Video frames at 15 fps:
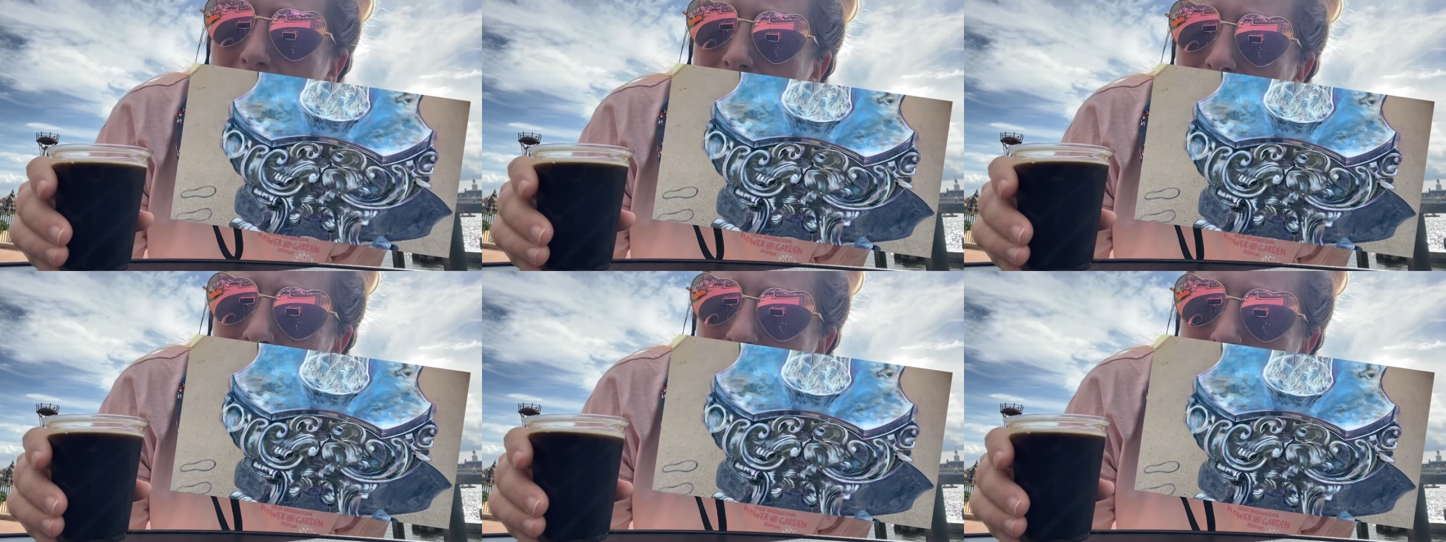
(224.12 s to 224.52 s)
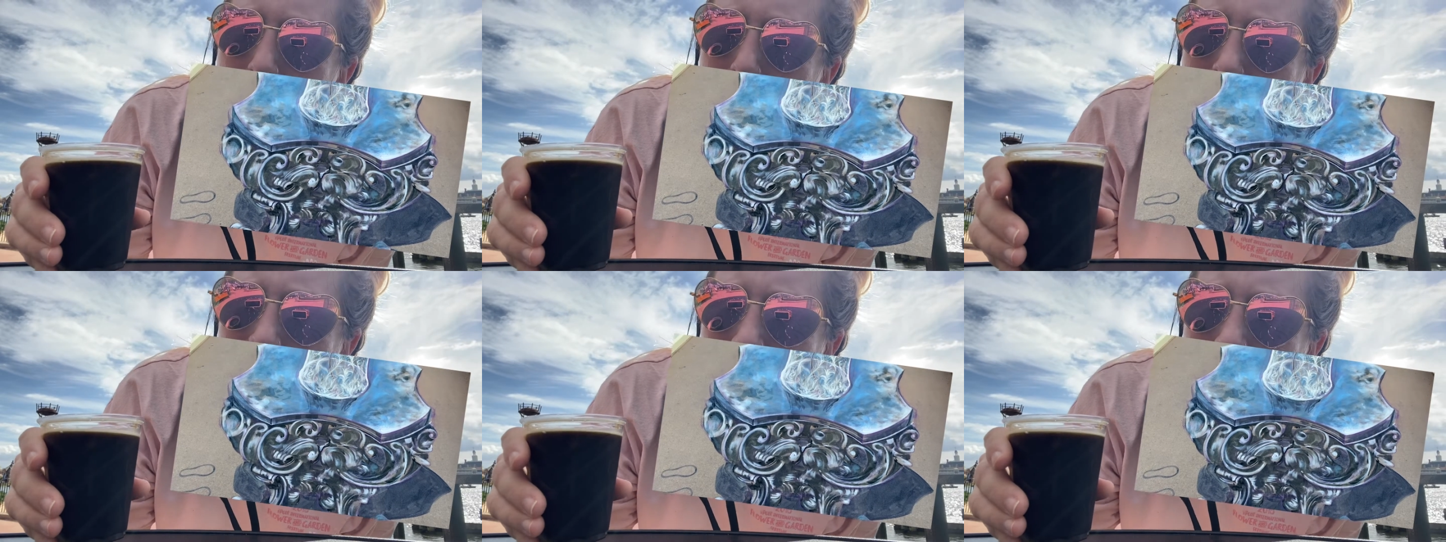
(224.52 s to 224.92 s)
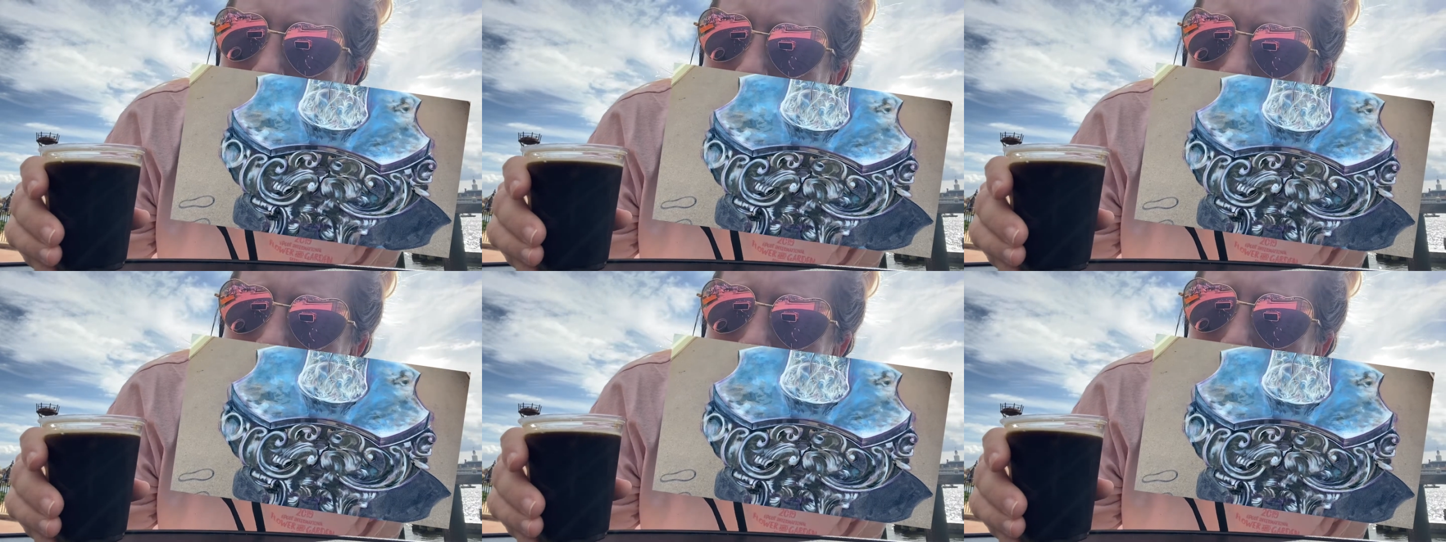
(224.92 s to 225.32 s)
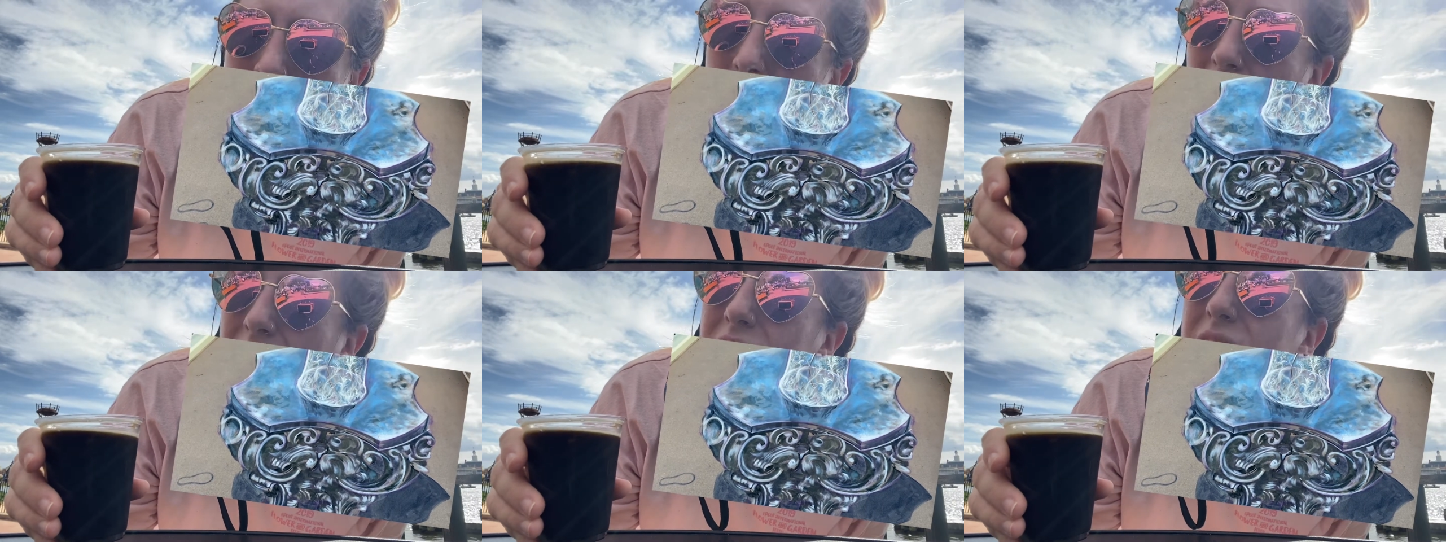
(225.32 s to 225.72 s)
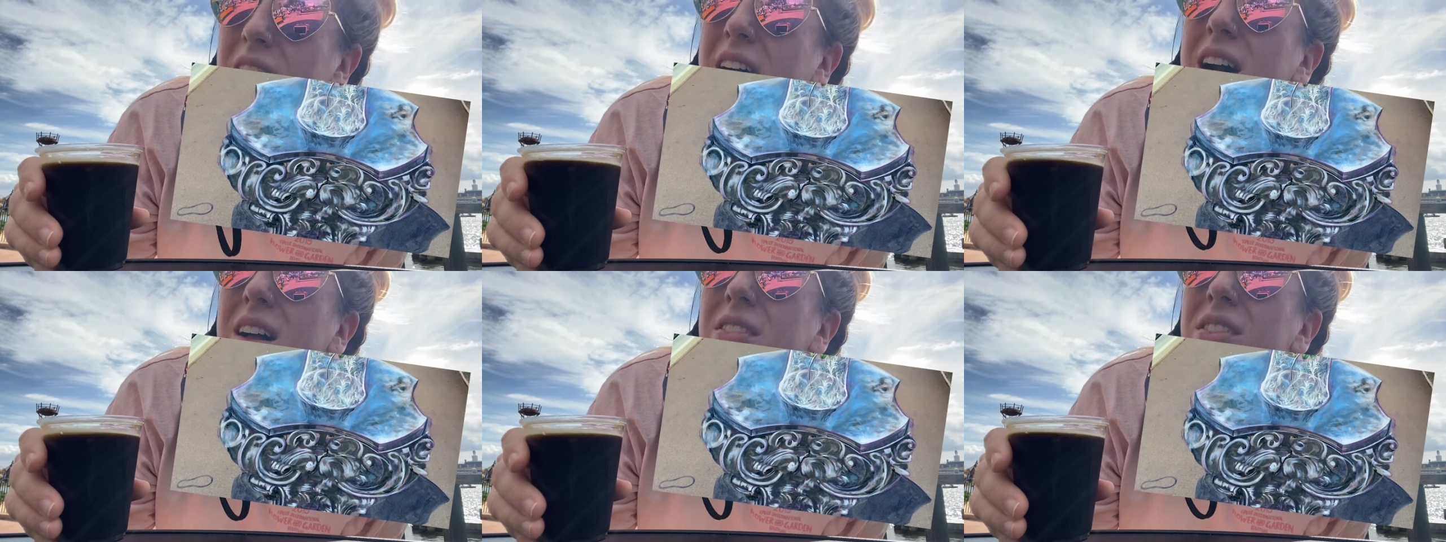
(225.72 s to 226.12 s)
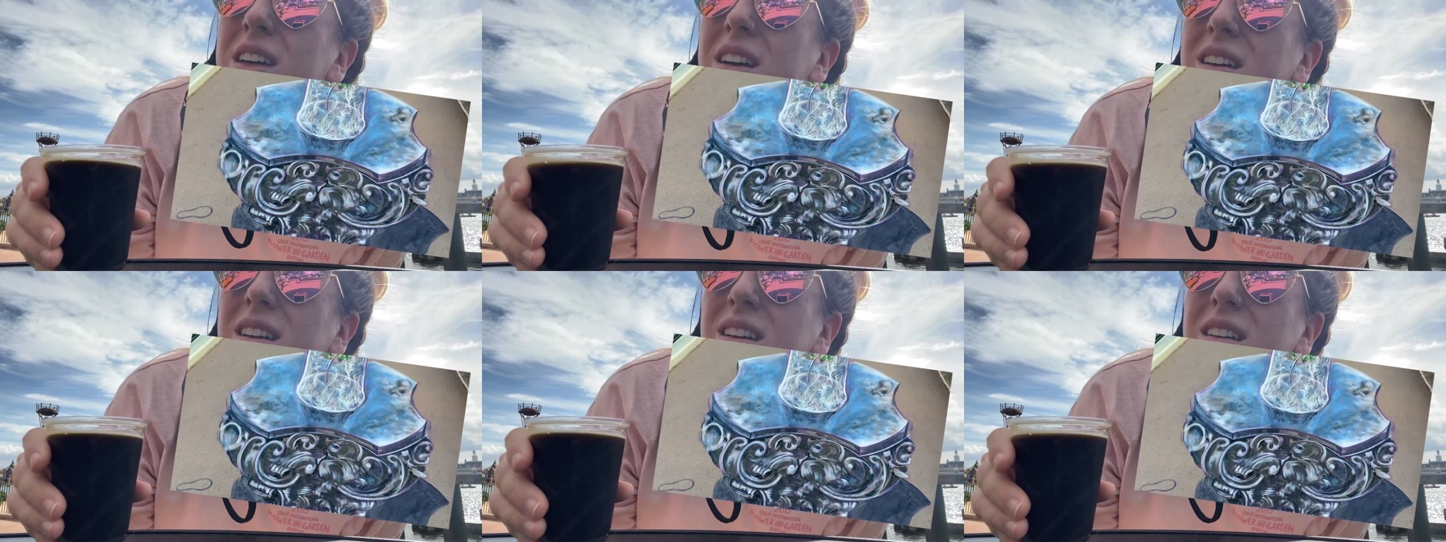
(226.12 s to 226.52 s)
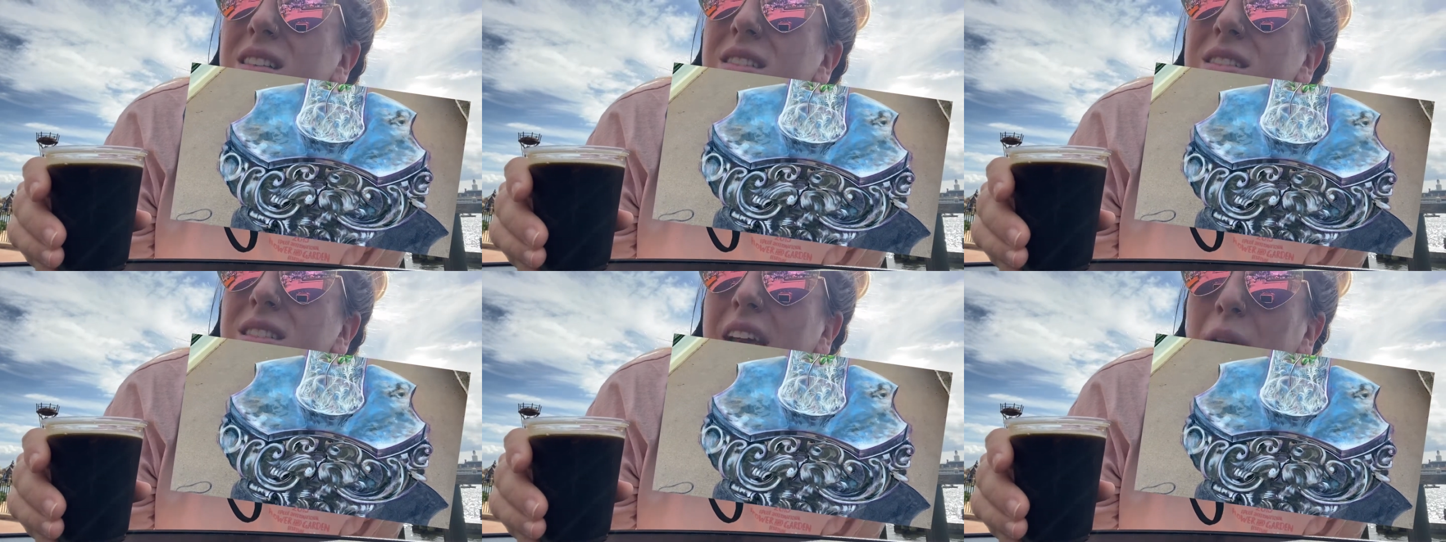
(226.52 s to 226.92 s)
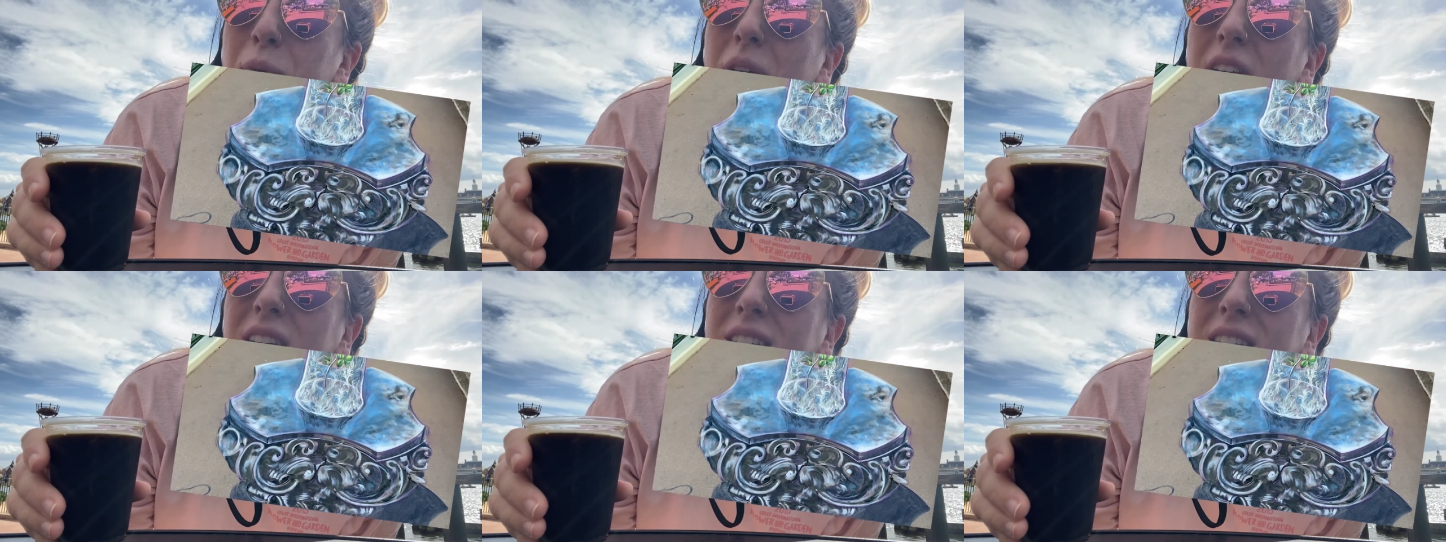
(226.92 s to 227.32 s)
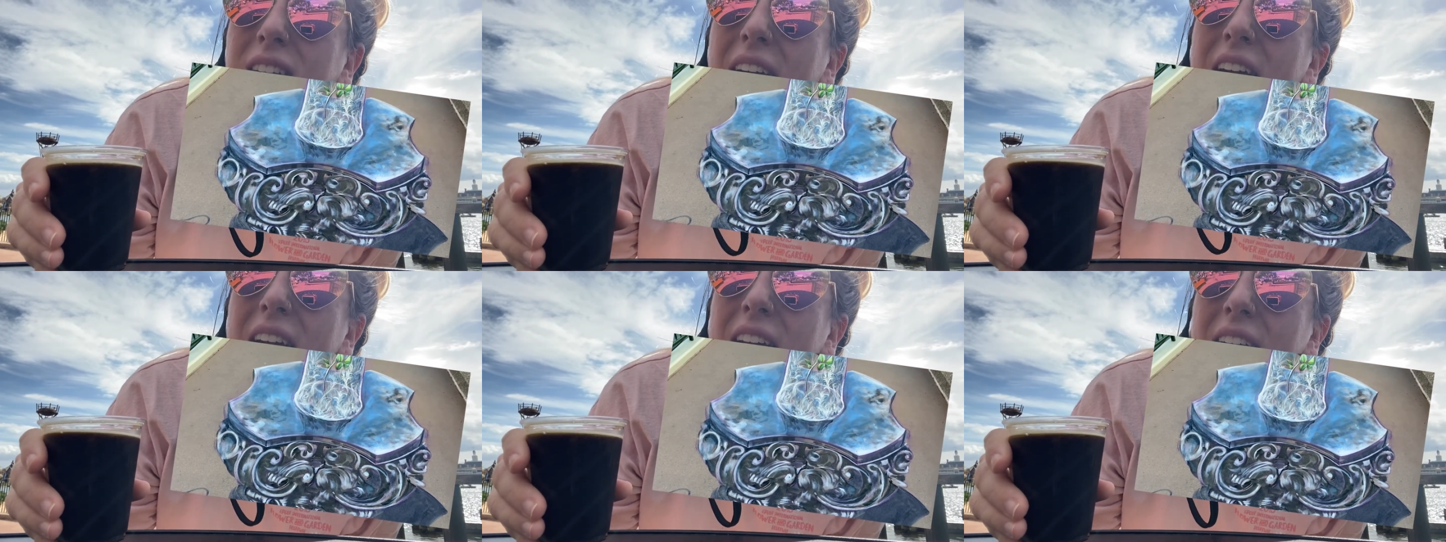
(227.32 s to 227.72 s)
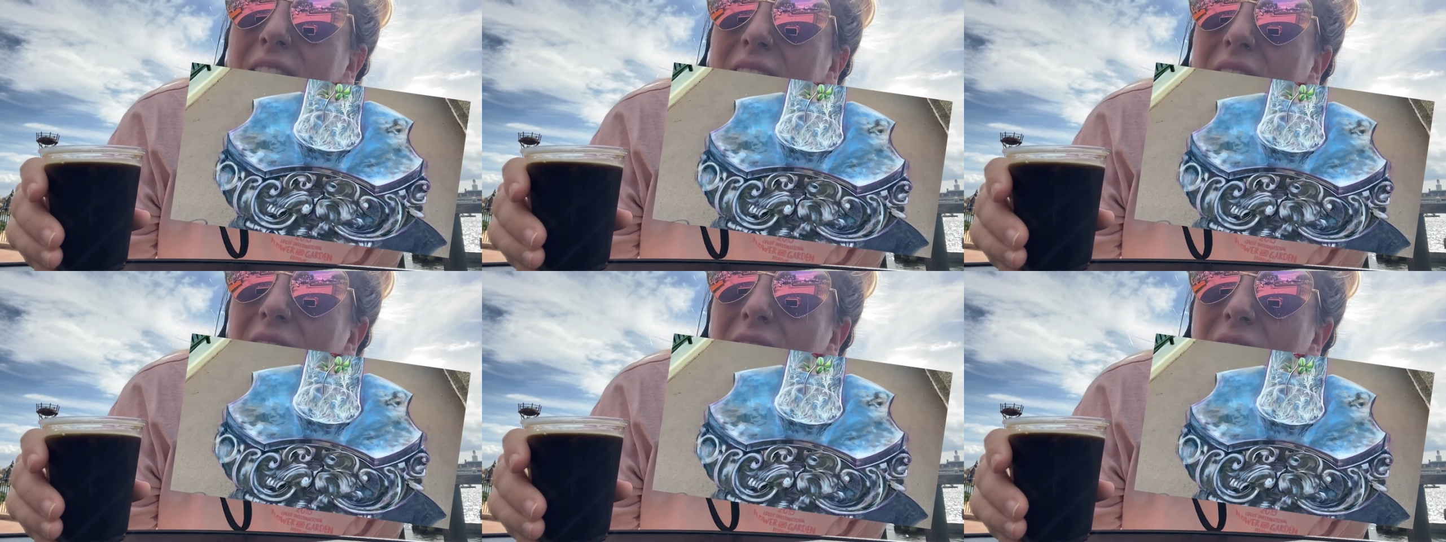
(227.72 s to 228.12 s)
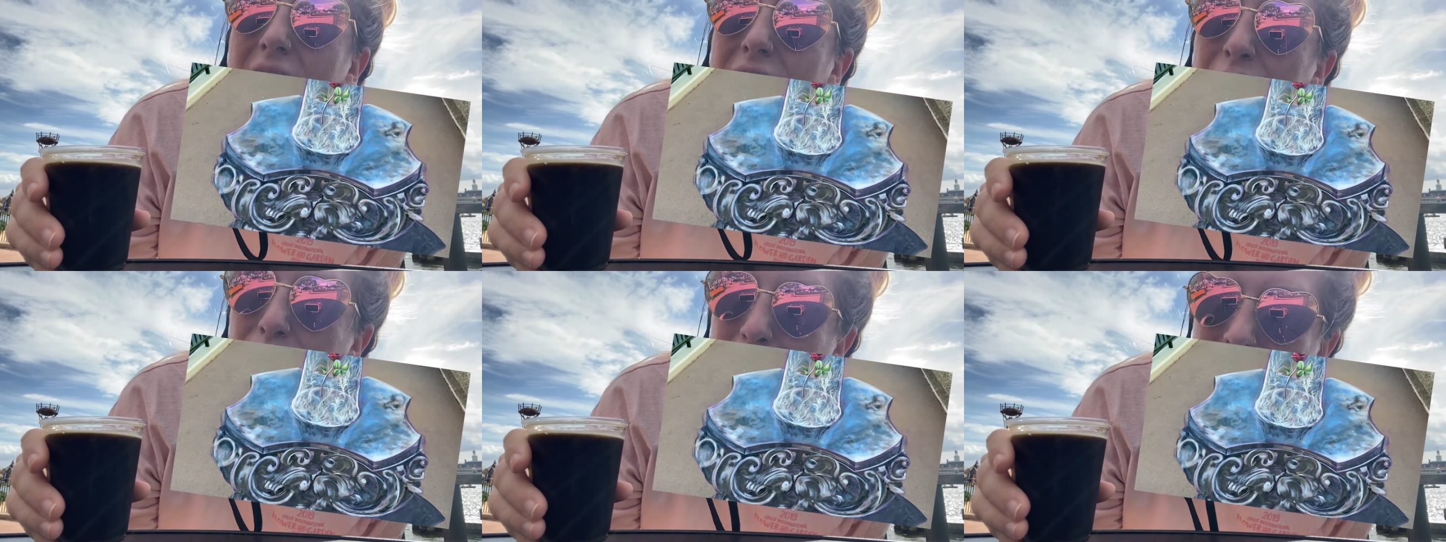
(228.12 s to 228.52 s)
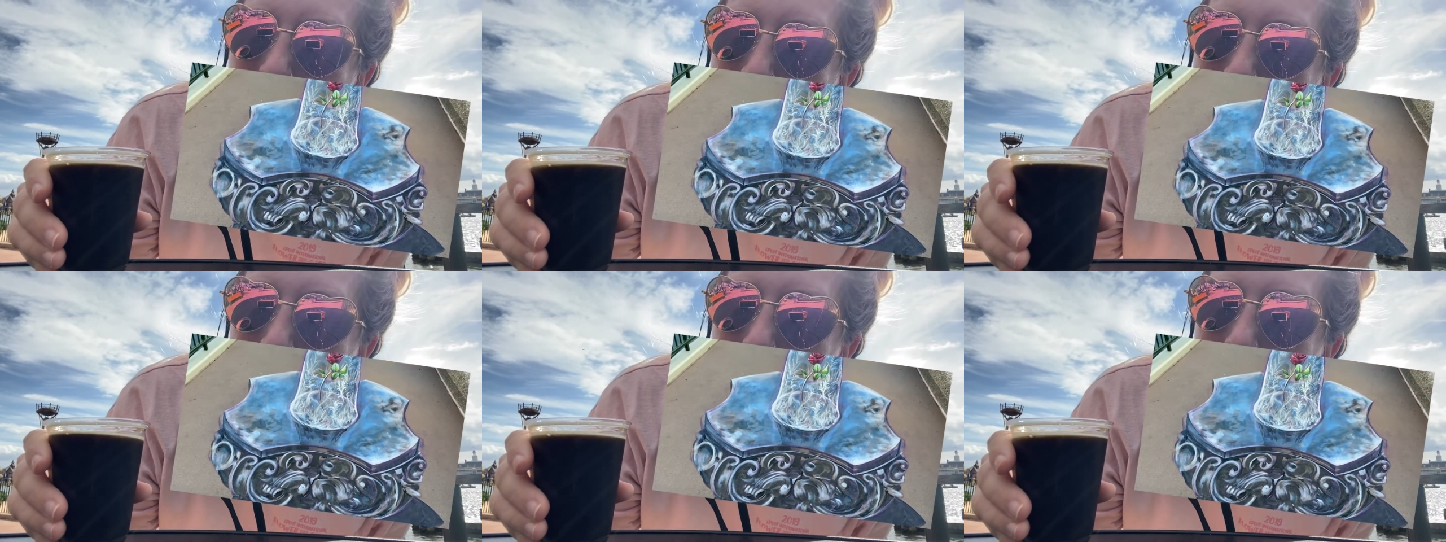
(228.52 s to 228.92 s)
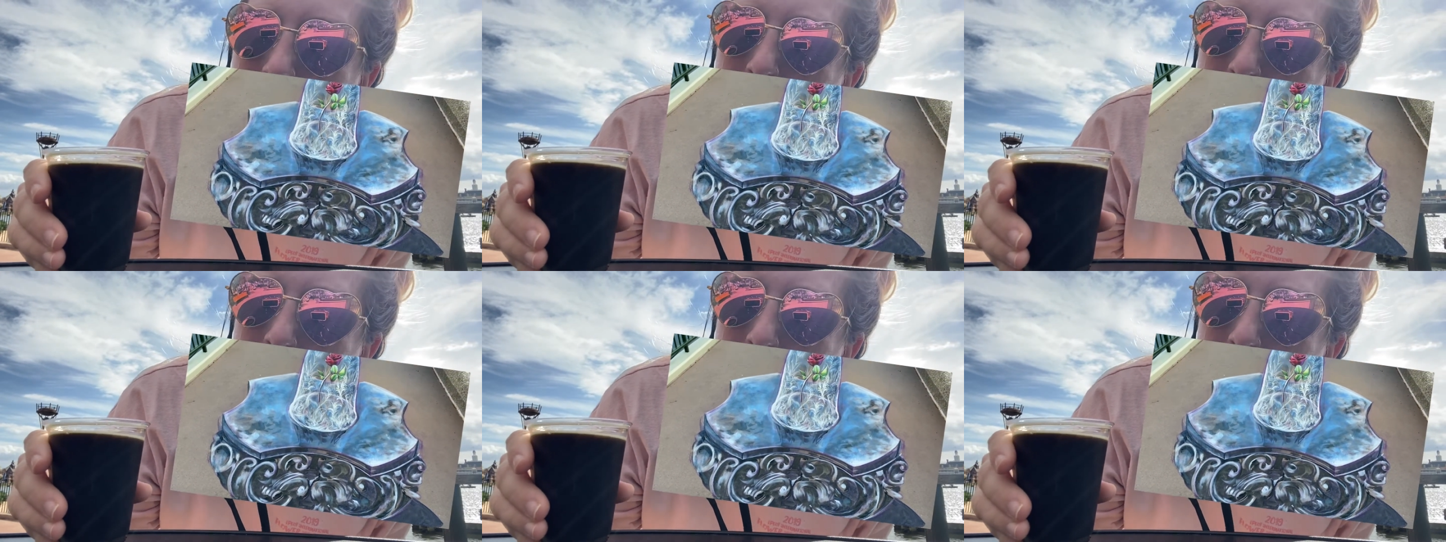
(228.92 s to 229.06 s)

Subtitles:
No face is visible, so there are no lips to read.